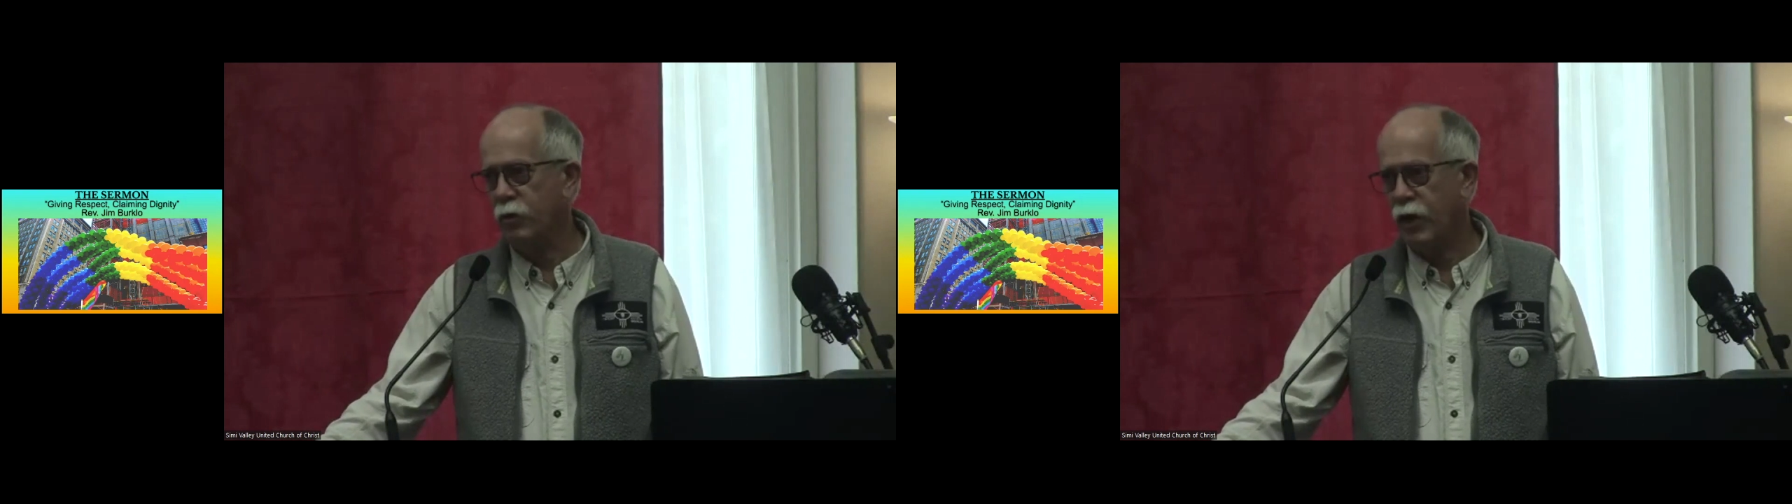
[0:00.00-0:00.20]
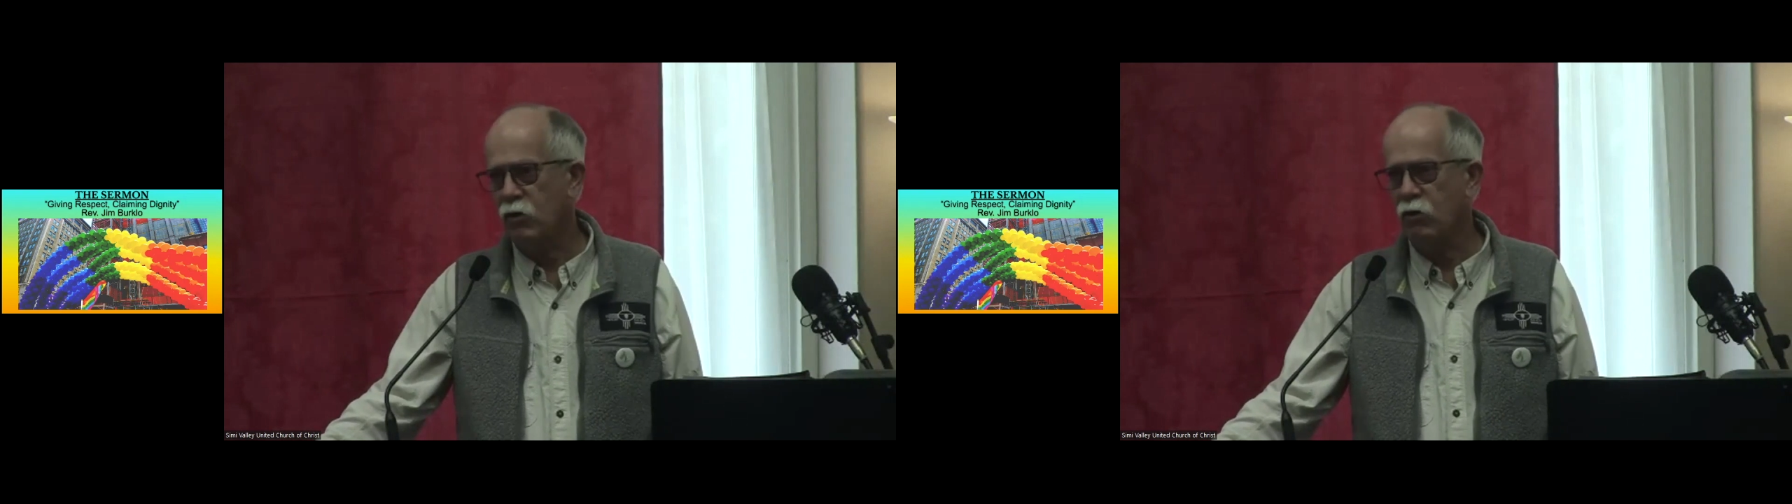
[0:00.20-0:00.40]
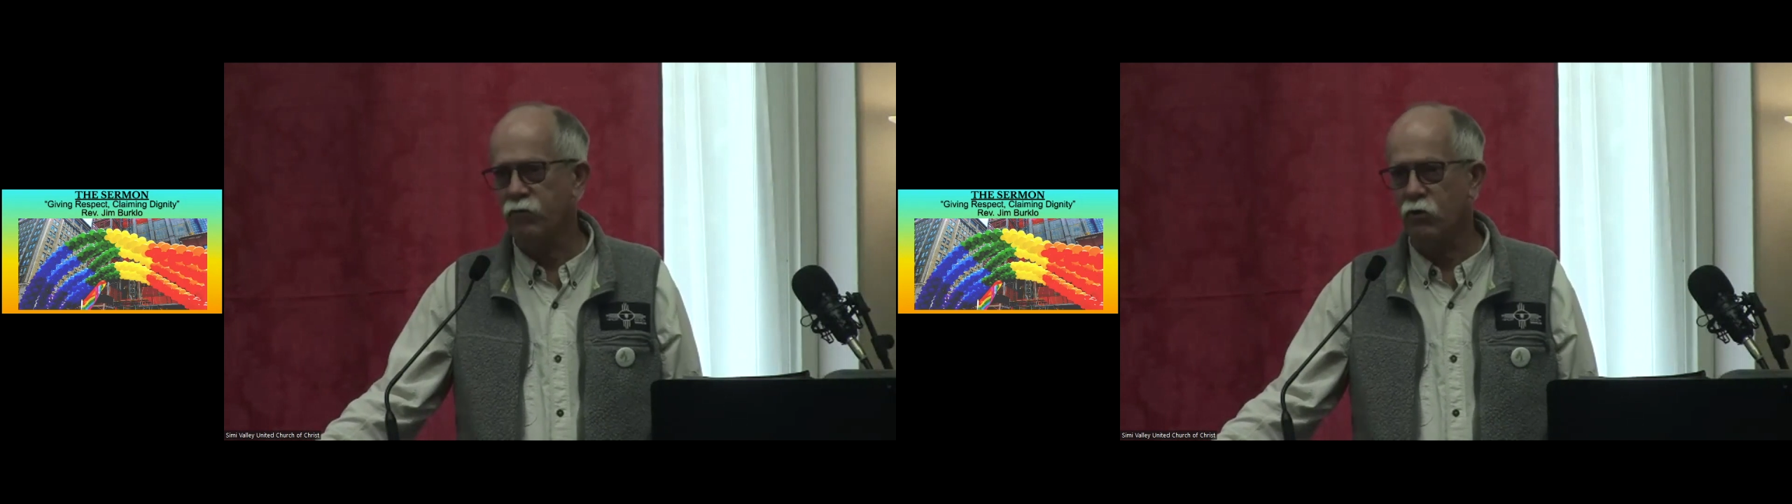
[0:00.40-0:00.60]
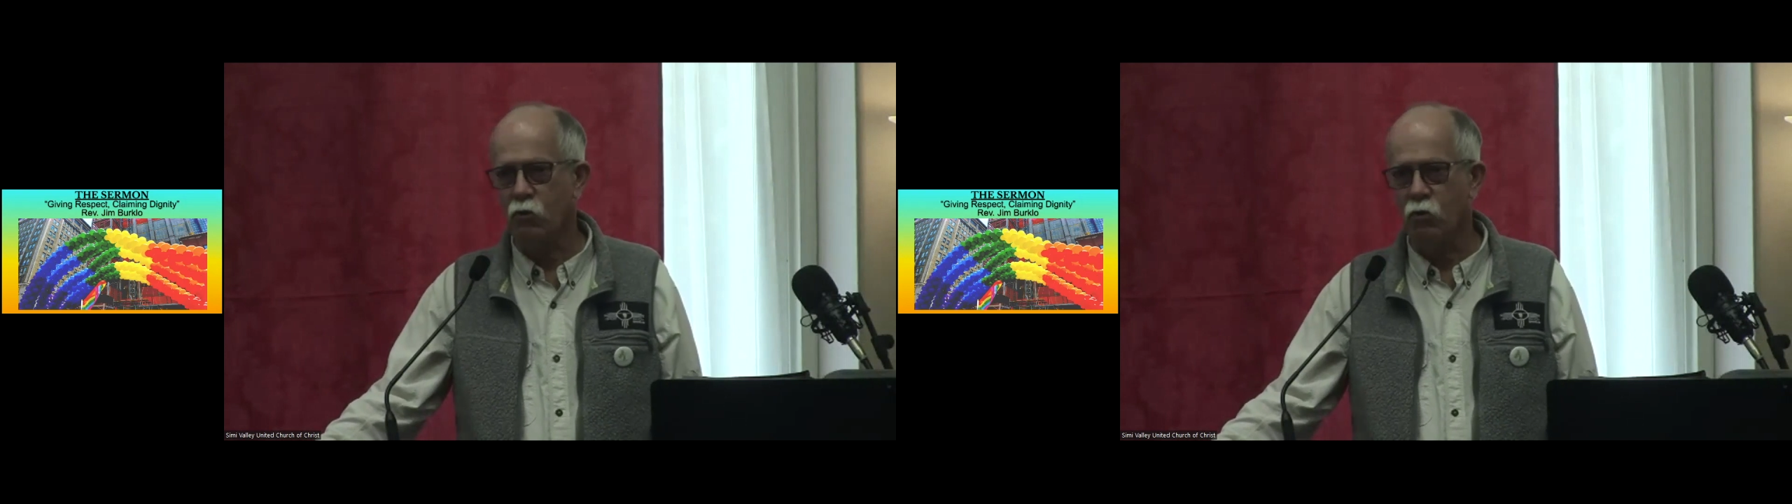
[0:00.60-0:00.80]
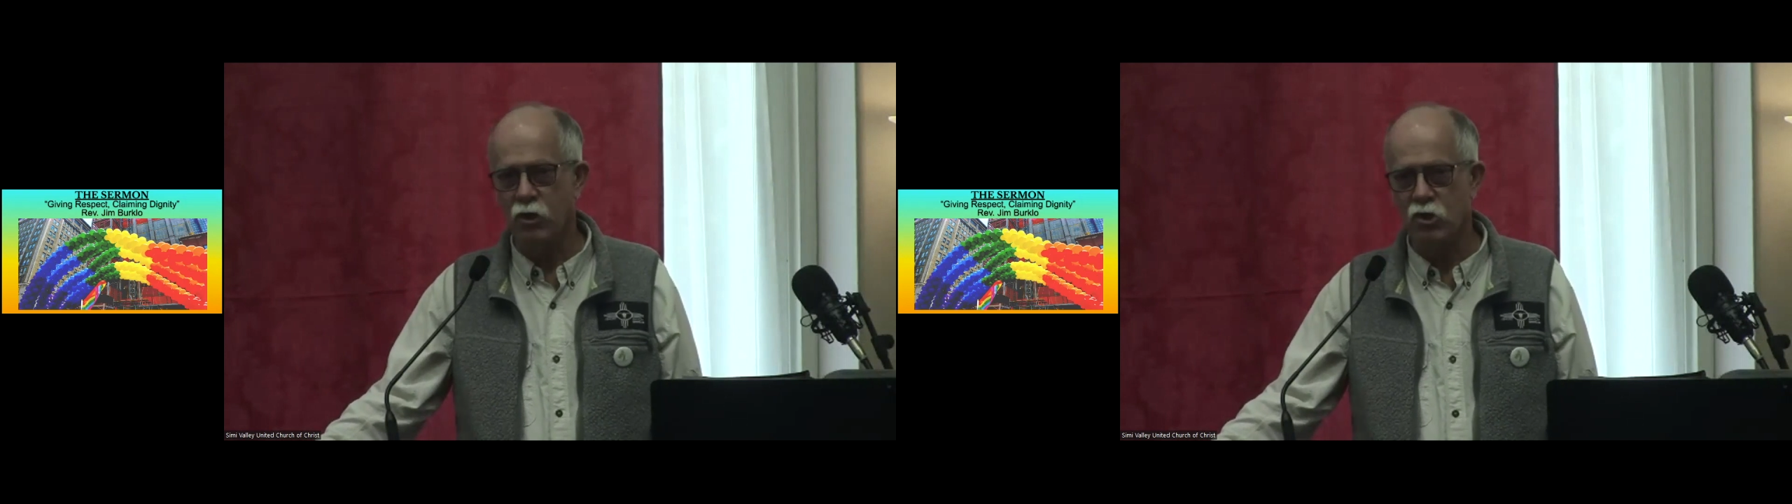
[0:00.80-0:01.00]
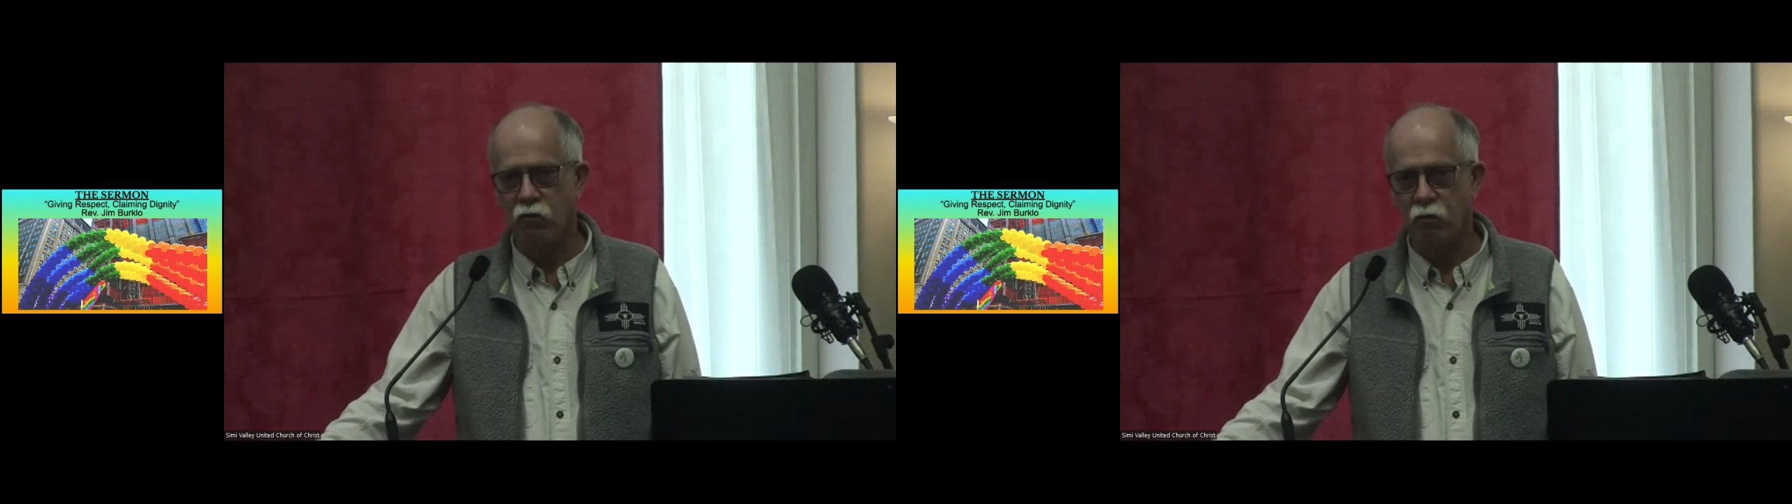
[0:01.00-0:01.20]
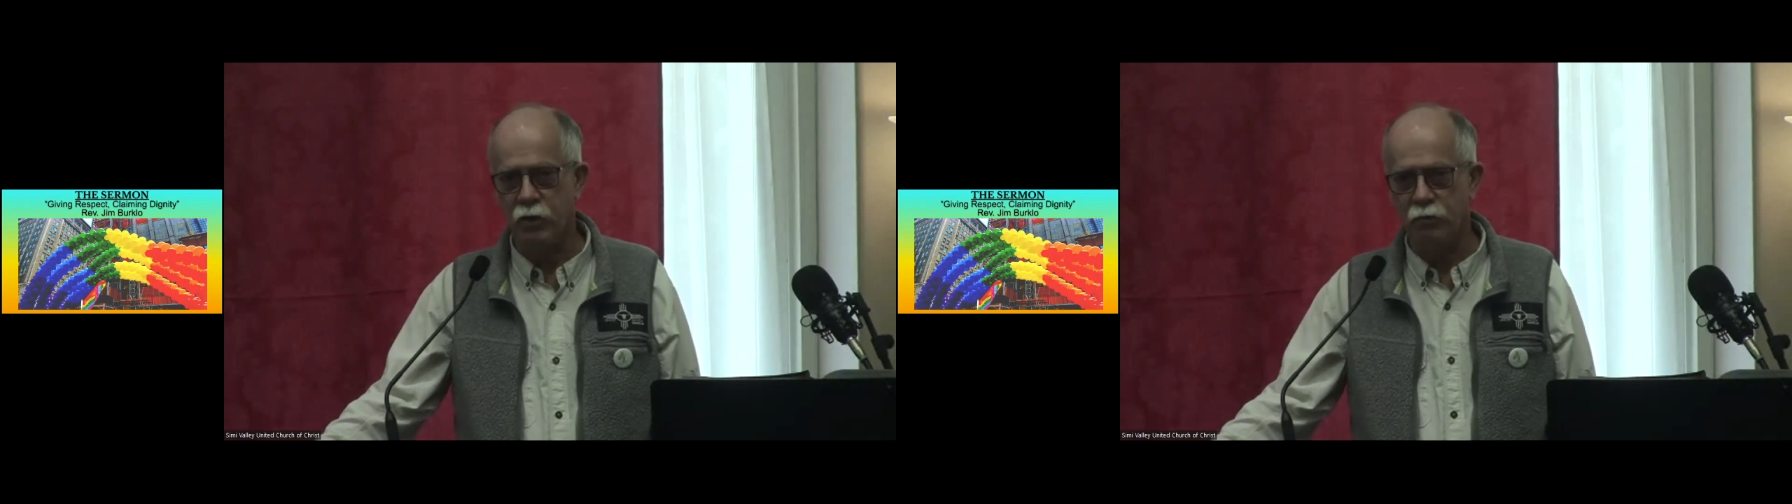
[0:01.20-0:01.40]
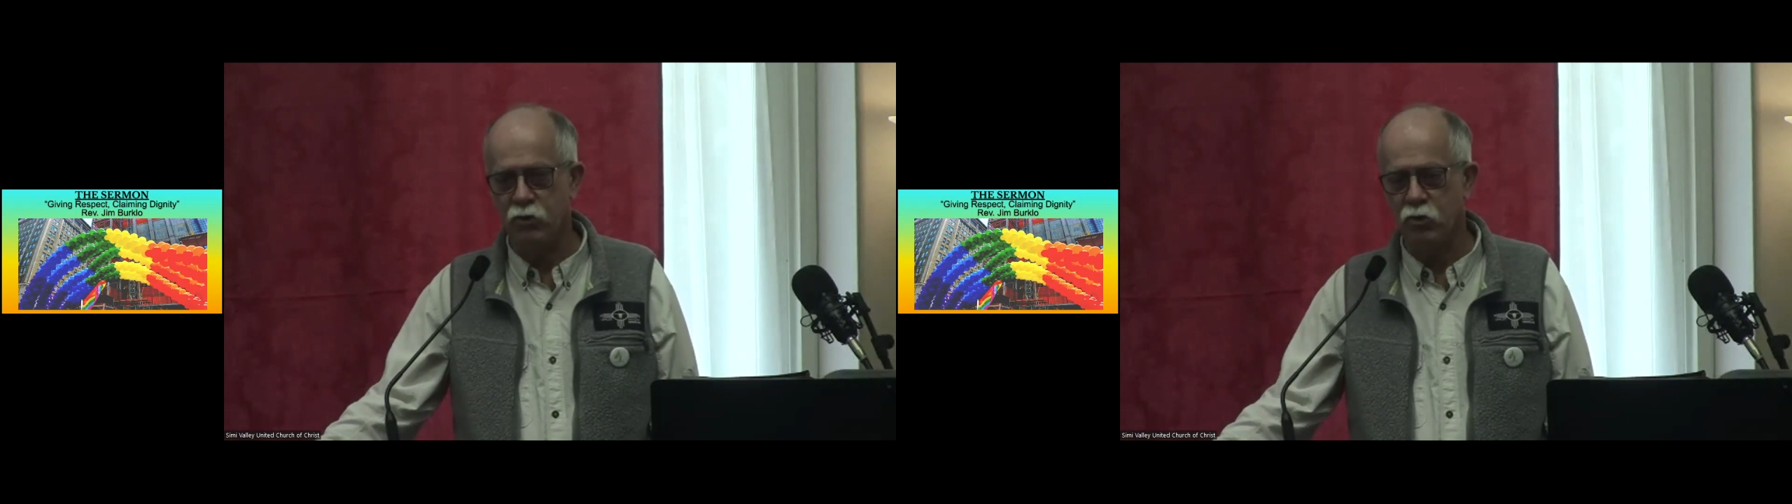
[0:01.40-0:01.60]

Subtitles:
powerful it was for people